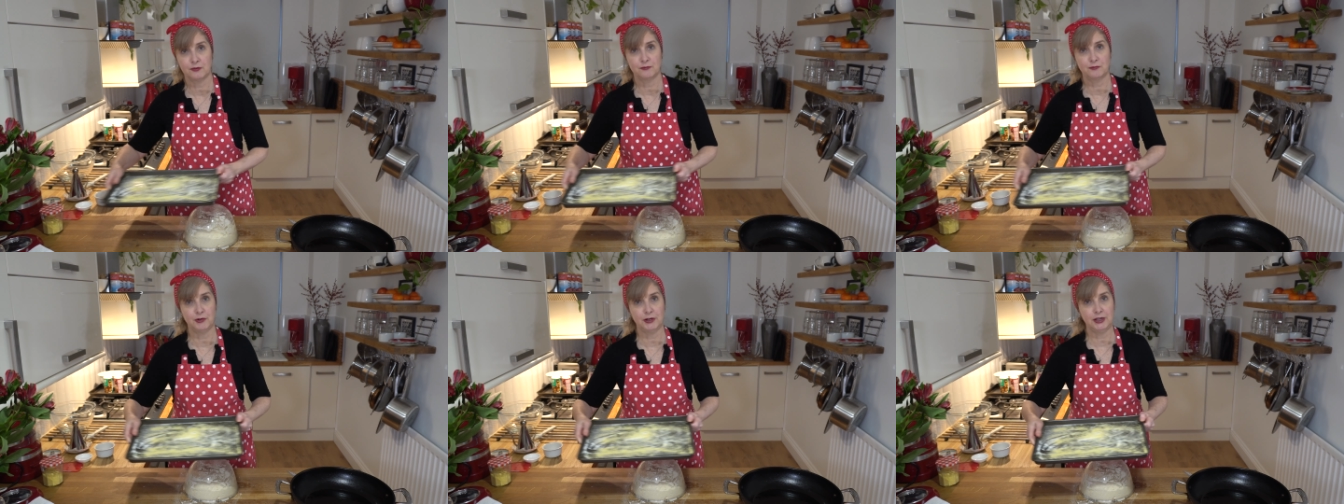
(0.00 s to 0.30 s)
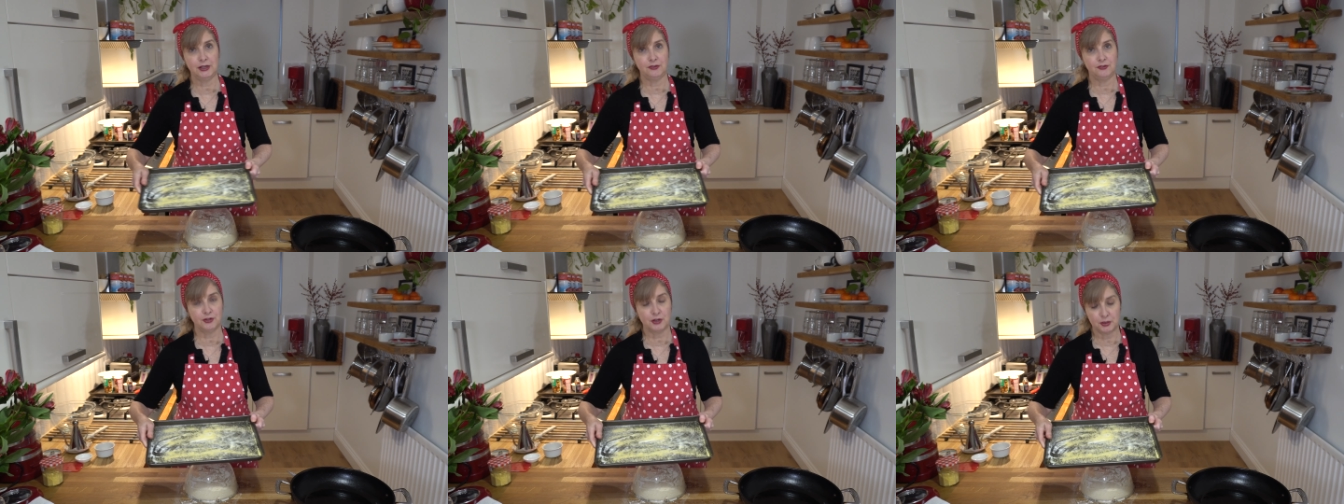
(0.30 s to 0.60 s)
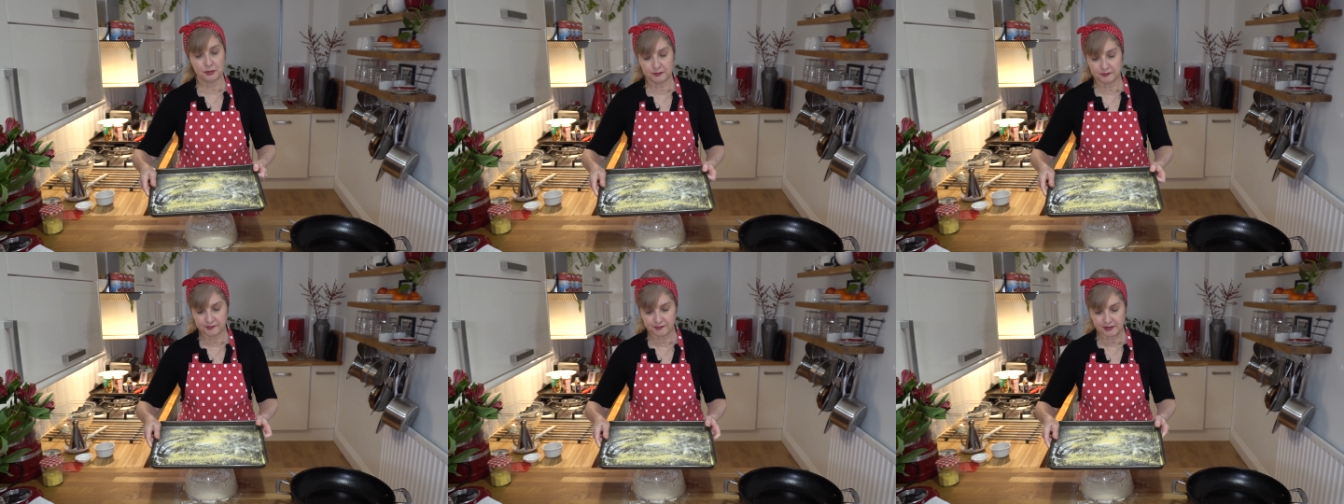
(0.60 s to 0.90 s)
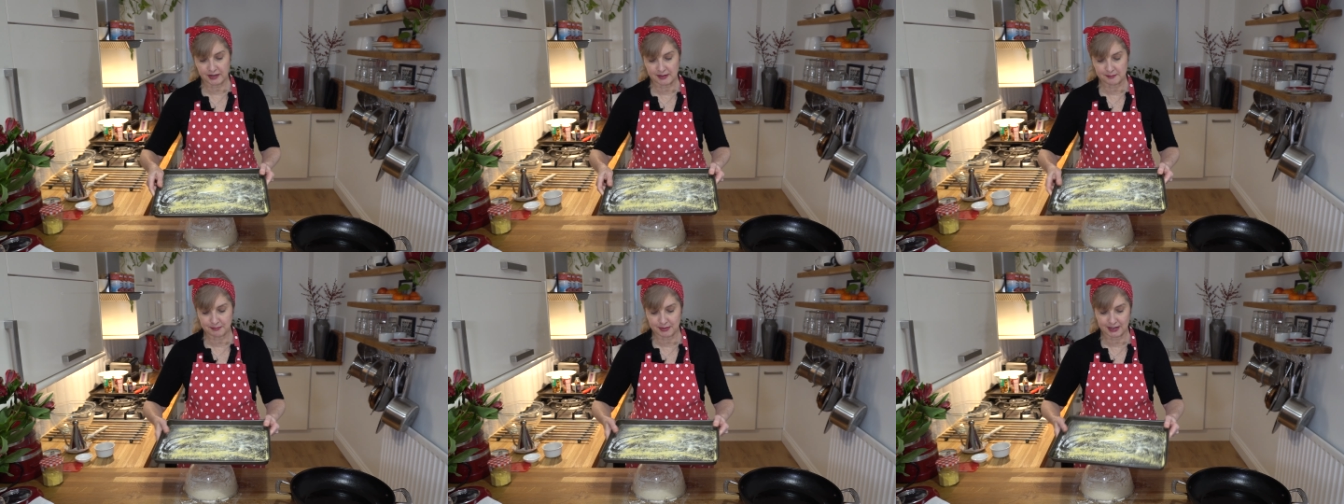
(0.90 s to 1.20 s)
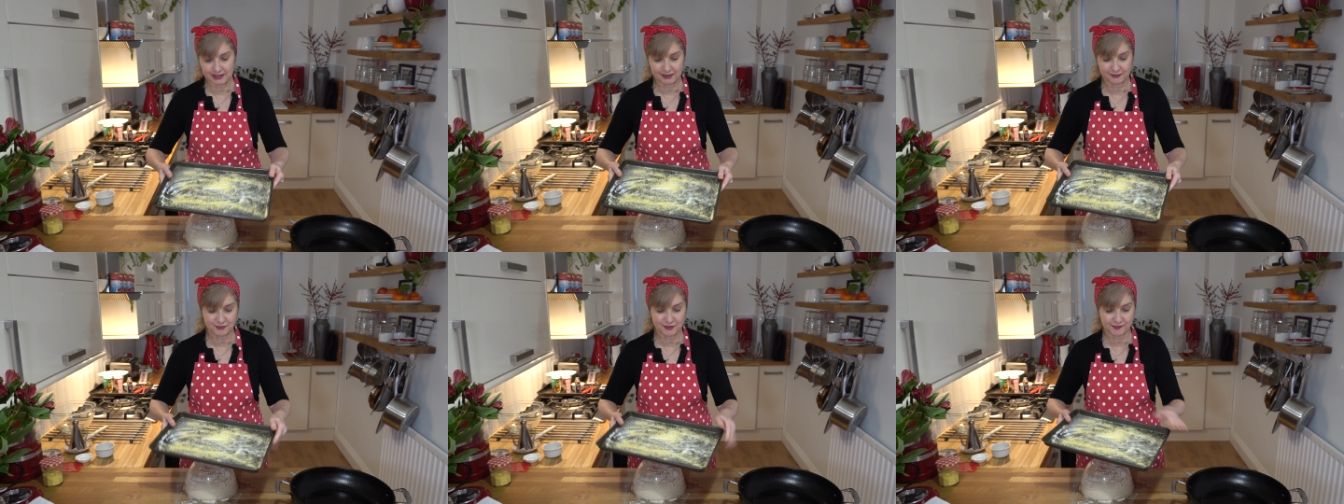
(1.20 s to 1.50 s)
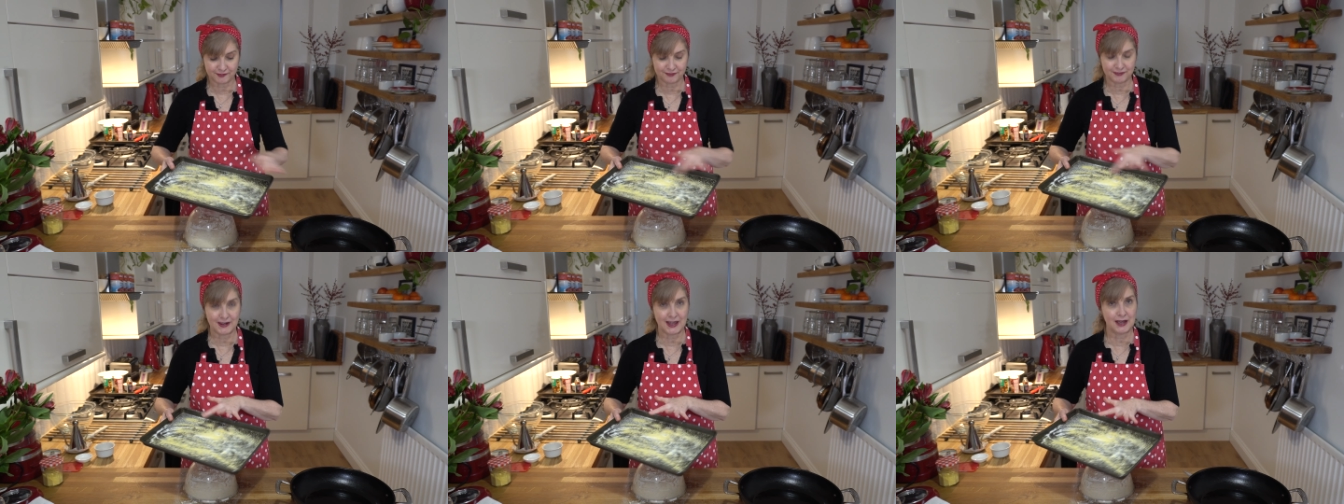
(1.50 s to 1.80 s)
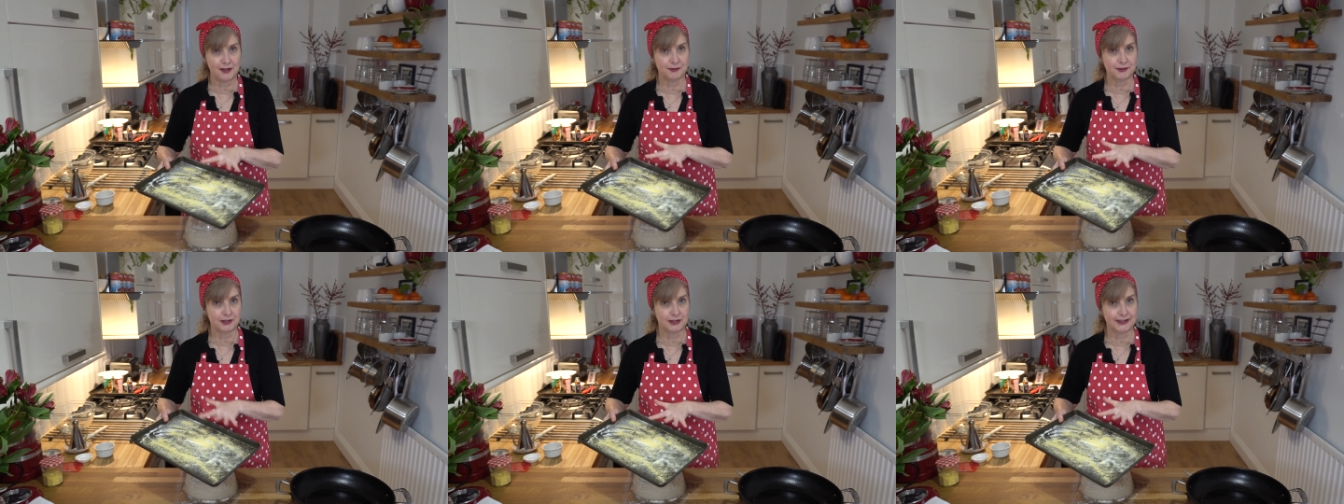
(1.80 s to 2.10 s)
ready to go on standby, and I've just
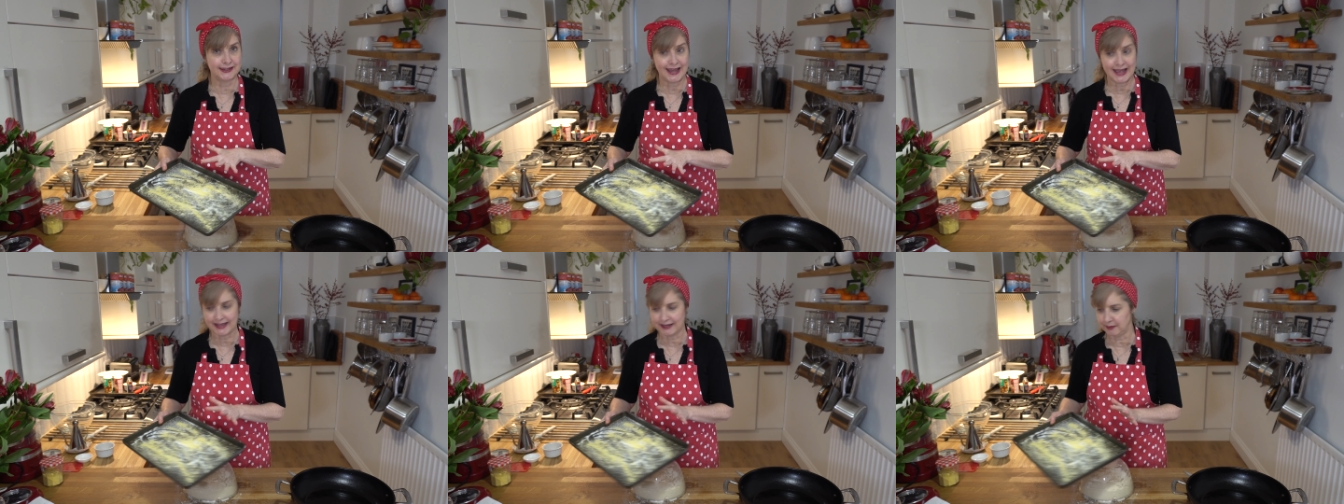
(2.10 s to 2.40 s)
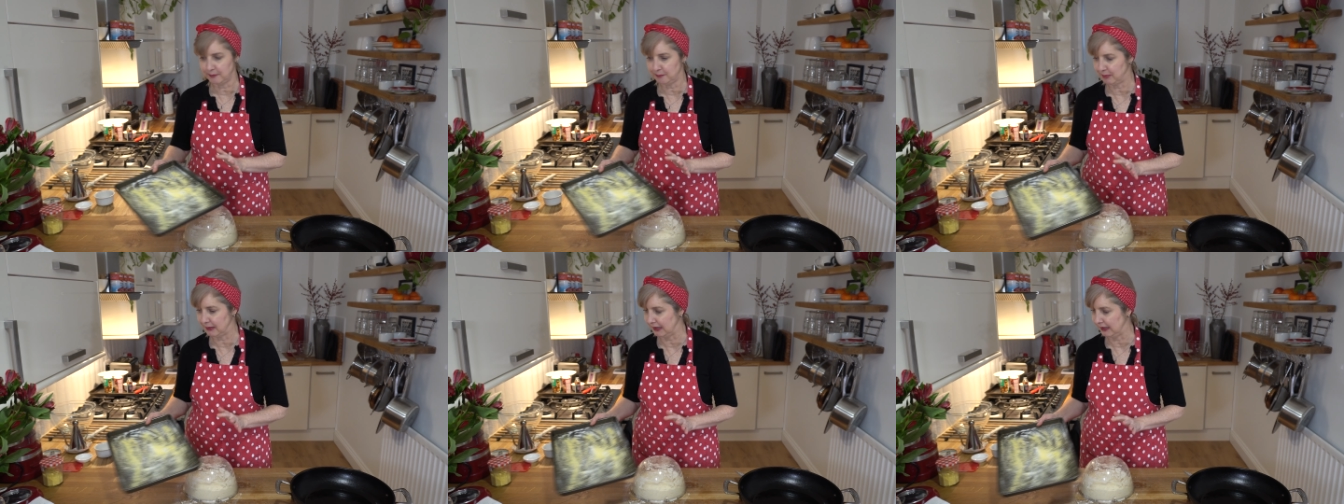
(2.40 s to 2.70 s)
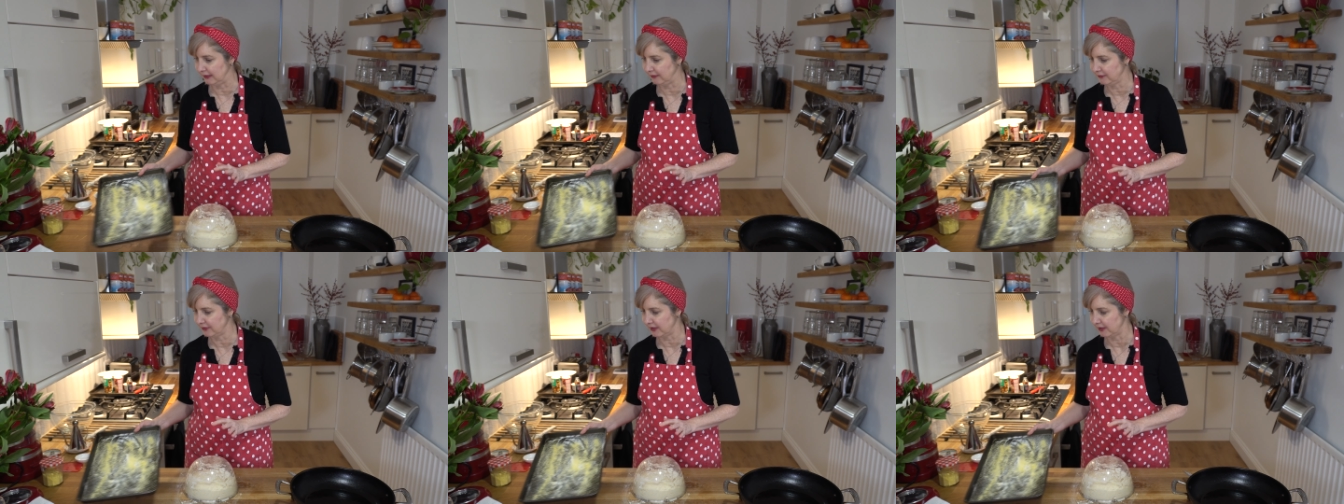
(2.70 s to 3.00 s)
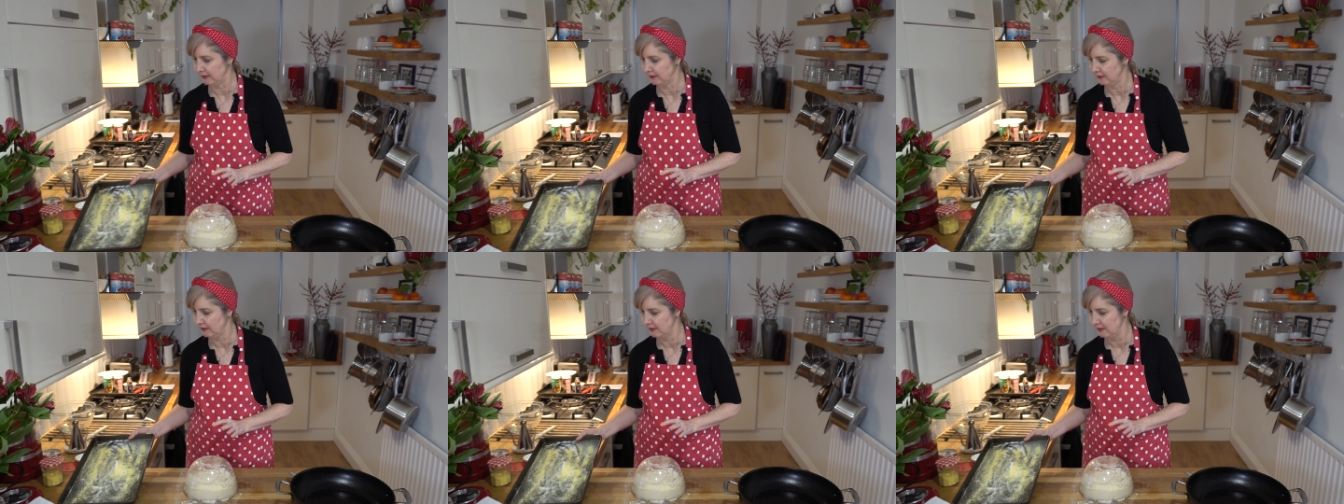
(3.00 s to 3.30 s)
floured it and added polenta.